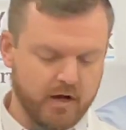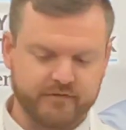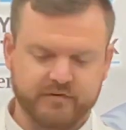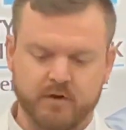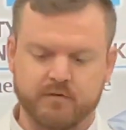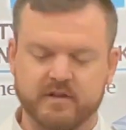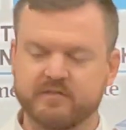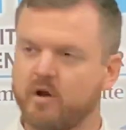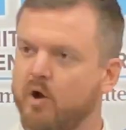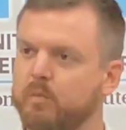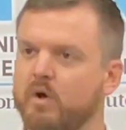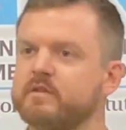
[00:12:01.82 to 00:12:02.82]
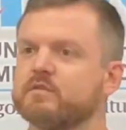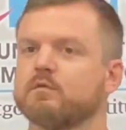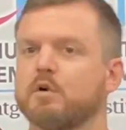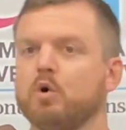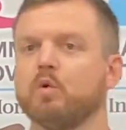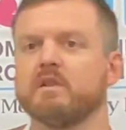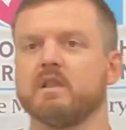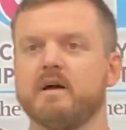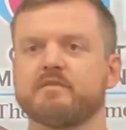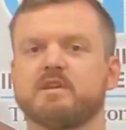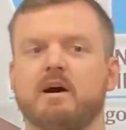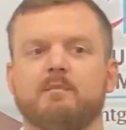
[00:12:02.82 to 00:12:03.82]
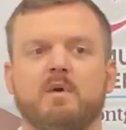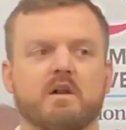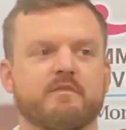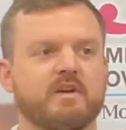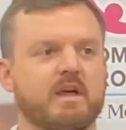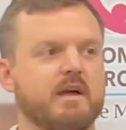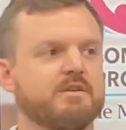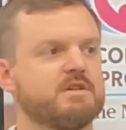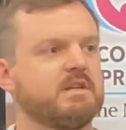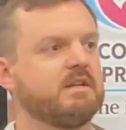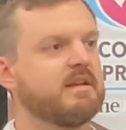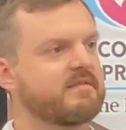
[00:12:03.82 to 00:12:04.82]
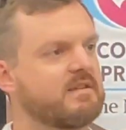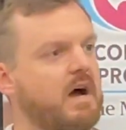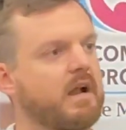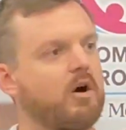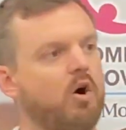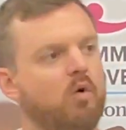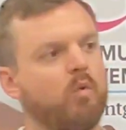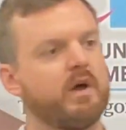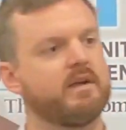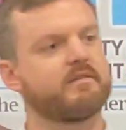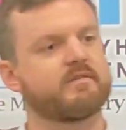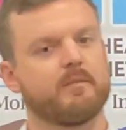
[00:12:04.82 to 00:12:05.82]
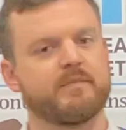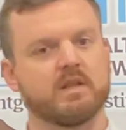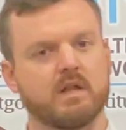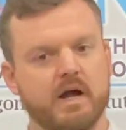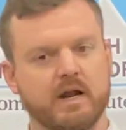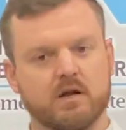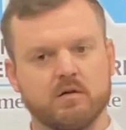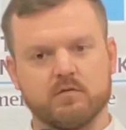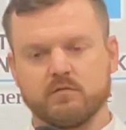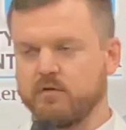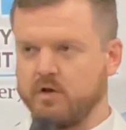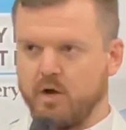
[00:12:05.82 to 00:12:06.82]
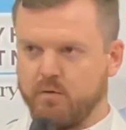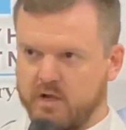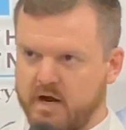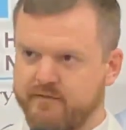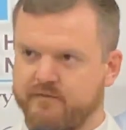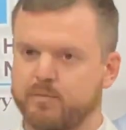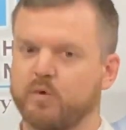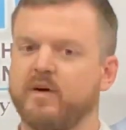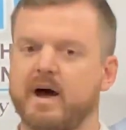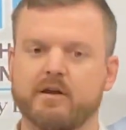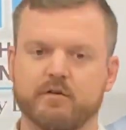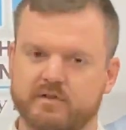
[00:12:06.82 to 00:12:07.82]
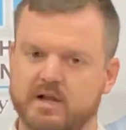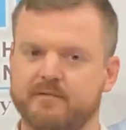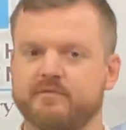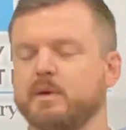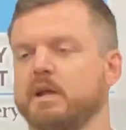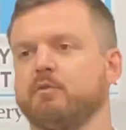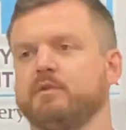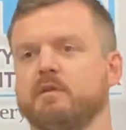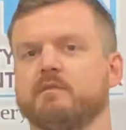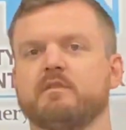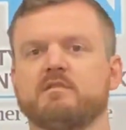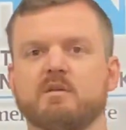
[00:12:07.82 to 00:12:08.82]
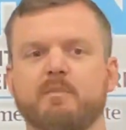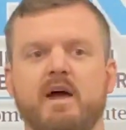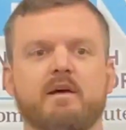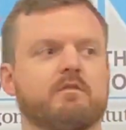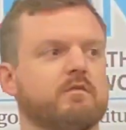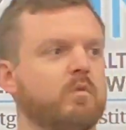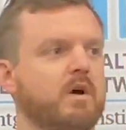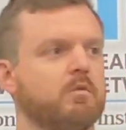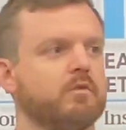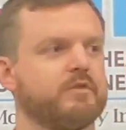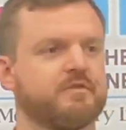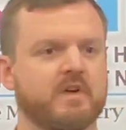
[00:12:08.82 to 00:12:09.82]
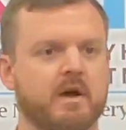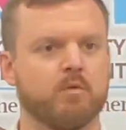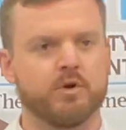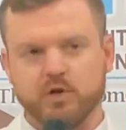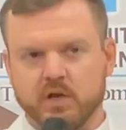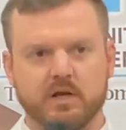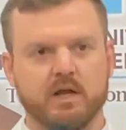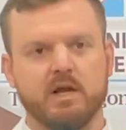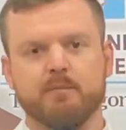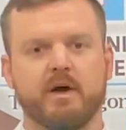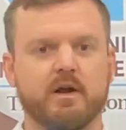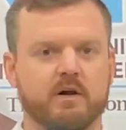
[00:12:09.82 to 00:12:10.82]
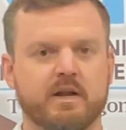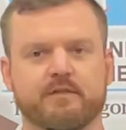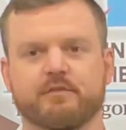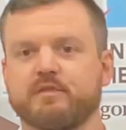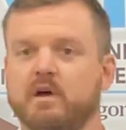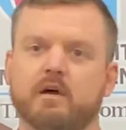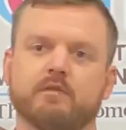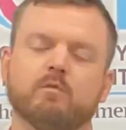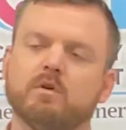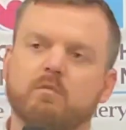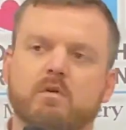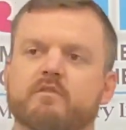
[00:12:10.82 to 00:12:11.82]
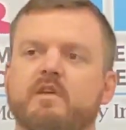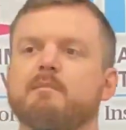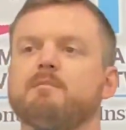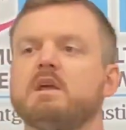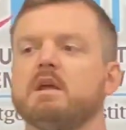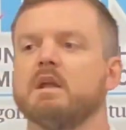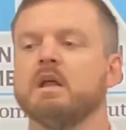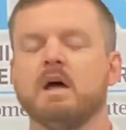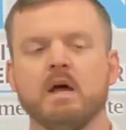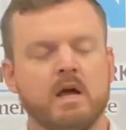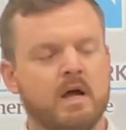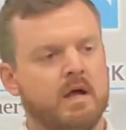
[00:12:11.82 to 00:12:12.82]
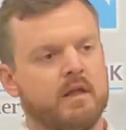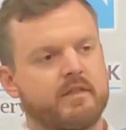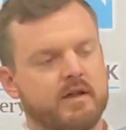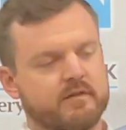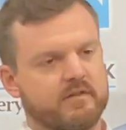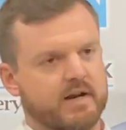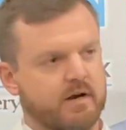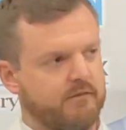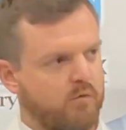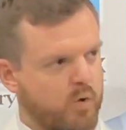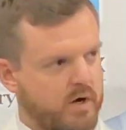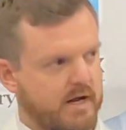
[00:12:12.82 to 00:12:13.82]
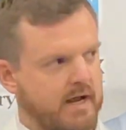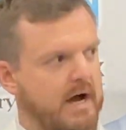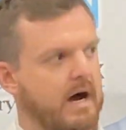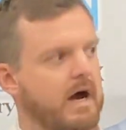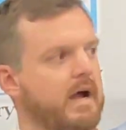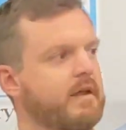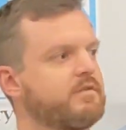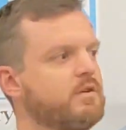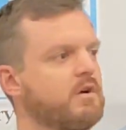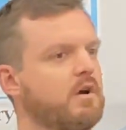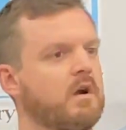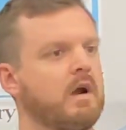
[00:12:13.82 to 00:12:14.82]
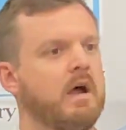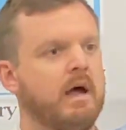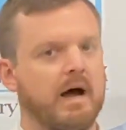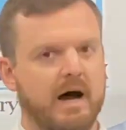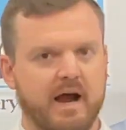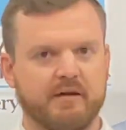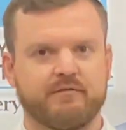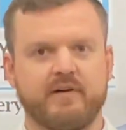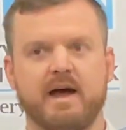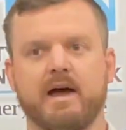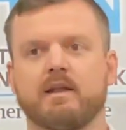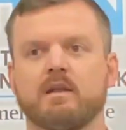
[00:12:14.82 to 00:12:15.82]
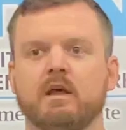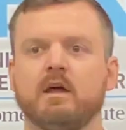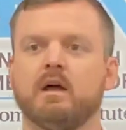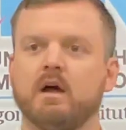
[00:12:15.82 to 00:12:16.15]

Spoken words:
So this all plays a role in lifestyle modification, and it's not always something like, a lot of the providers, and I've been guilty of this in the past as well, will just say, well, you need to eat better and exercise. Well, what does that mean? Things like avoiding high sugar, high fat,